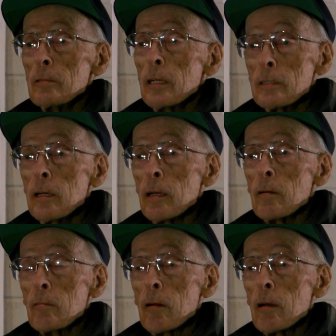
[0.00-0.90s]
They'd get
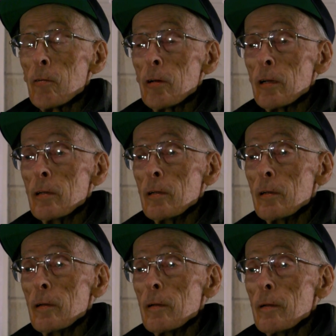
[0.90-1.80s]
it right away.
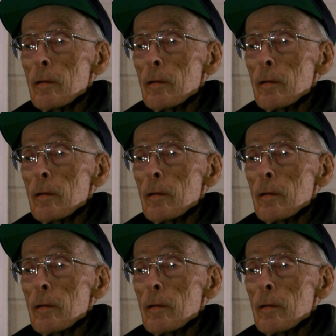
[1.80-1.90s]
Hey,